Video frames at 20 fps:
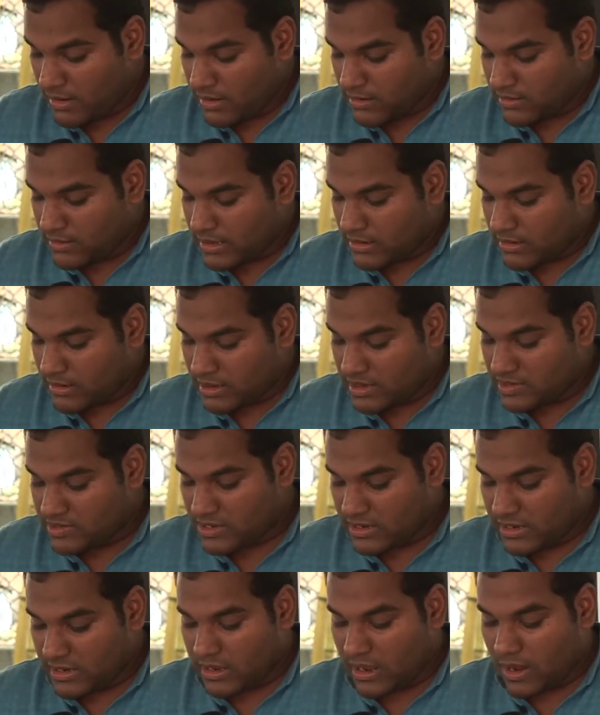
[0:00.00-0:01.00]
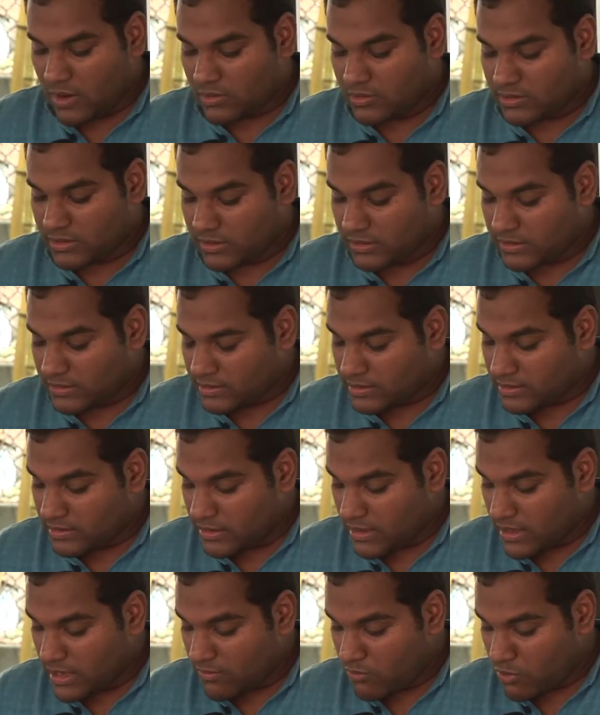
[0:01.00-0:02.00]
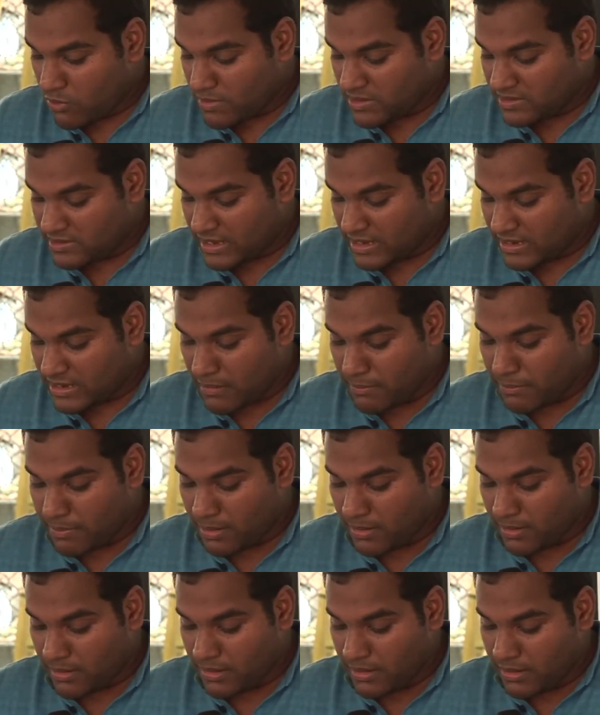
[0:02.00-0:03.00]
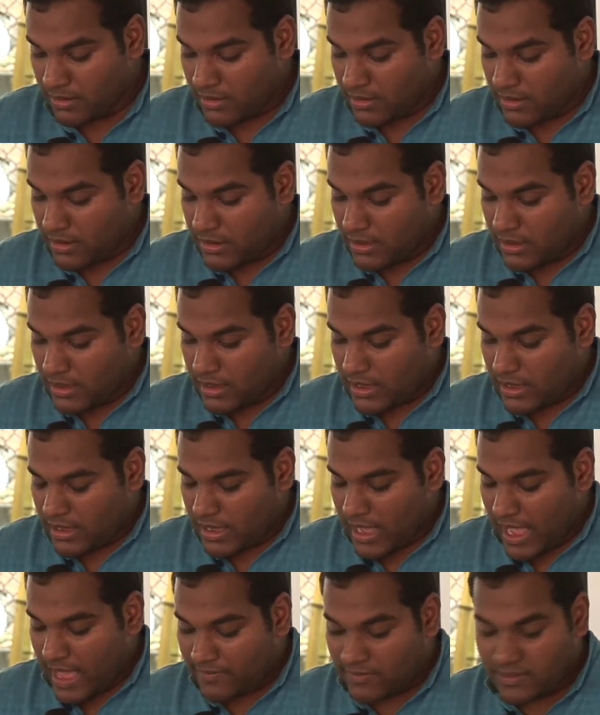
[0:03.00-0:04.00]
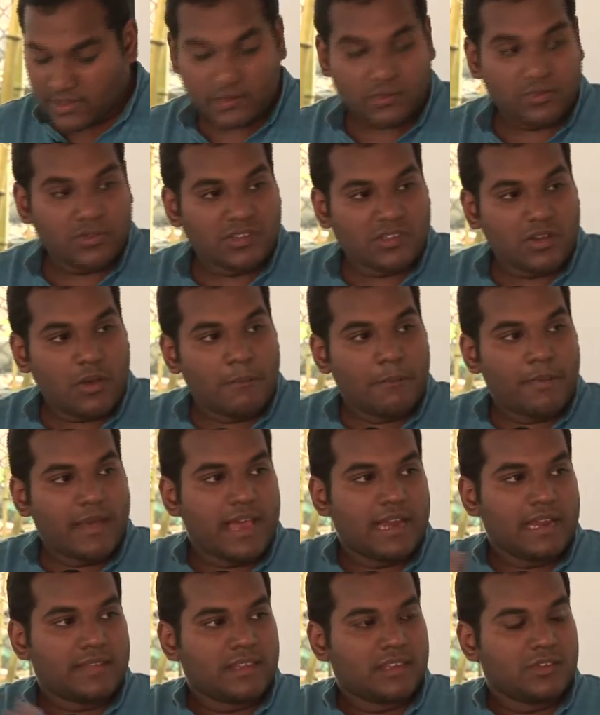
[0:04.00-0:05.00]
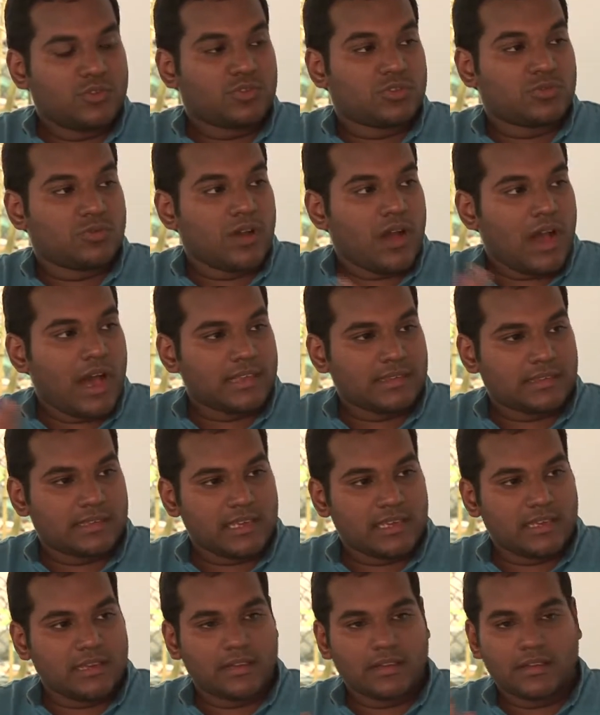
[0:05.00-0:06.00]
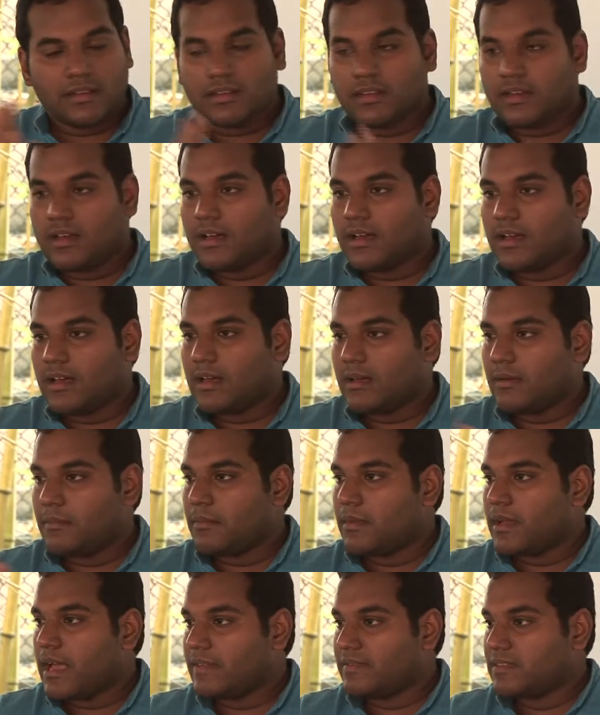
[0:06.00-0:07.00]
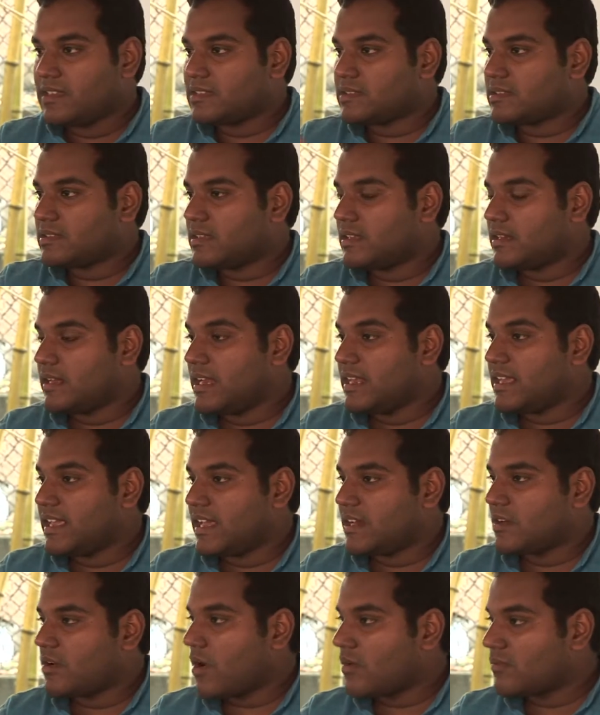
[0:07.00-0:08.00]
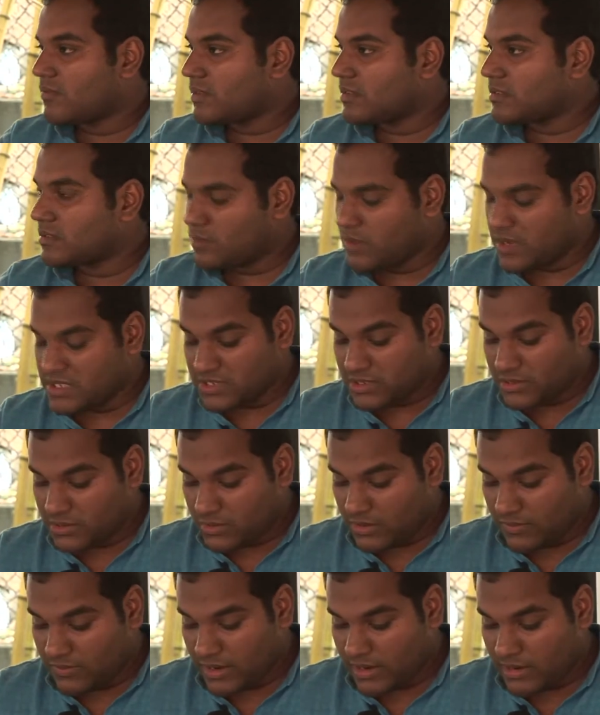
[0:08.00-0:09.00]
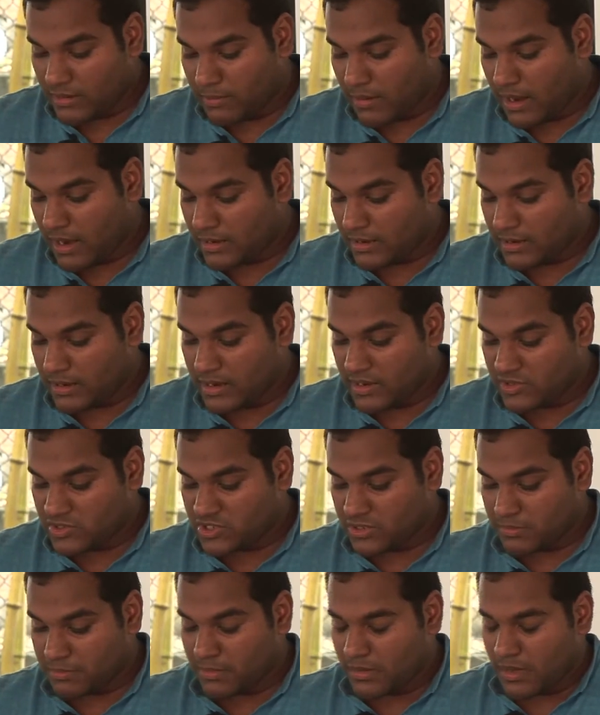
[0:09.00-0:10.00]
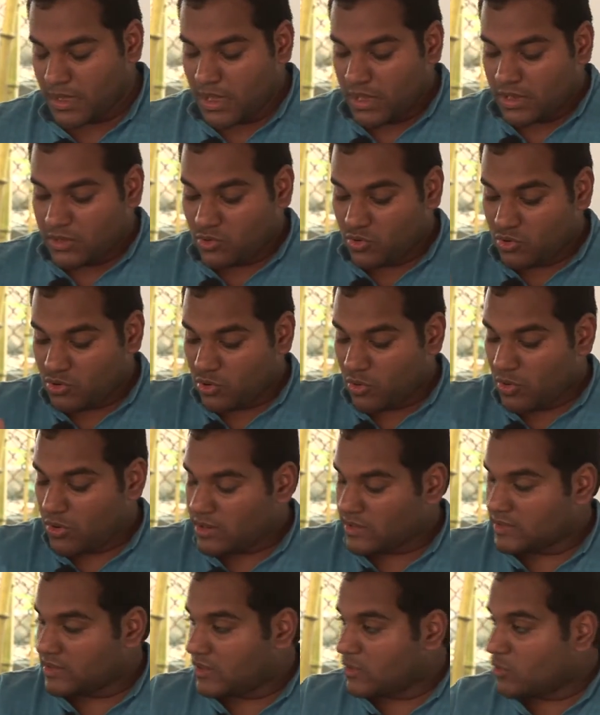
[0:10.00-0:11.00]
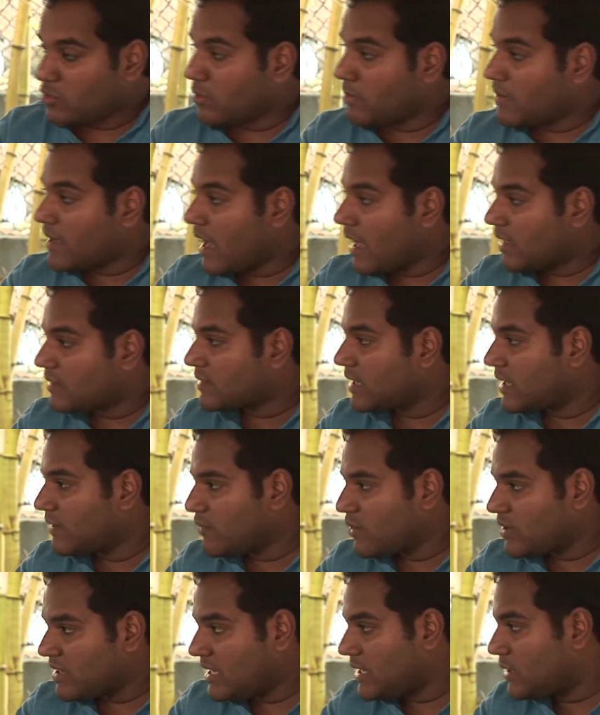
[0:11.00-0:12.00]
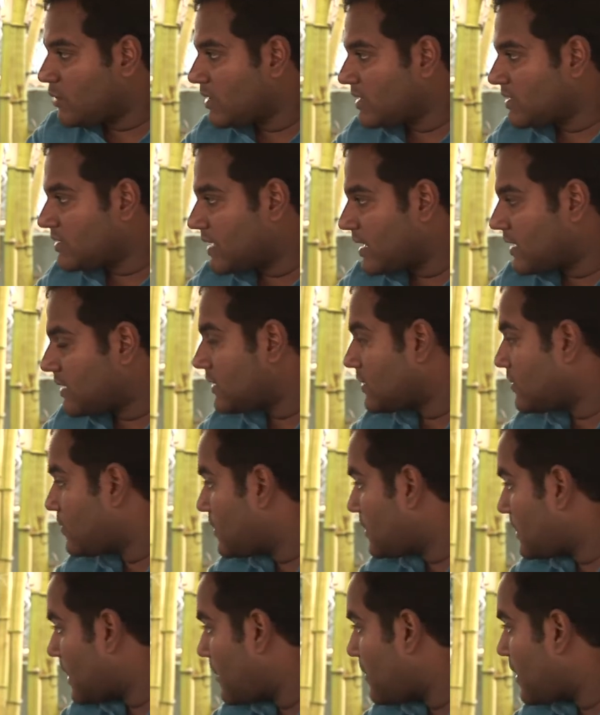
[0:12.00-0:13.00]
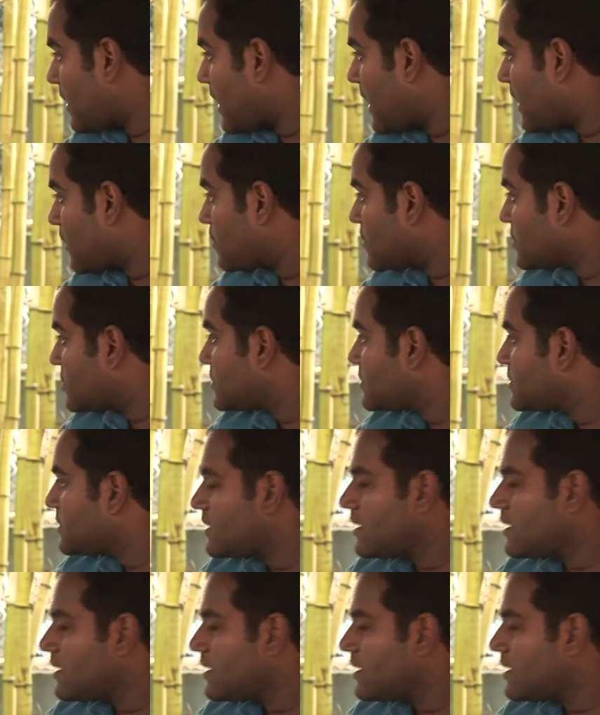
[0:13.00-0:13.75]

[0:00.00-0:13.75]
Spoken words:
that regional councils would be set up, and this was compared, and the youth were asking at this delegate conference question to the Federal Party leadership, you told us that you will be asking for equal status for the Tamil language.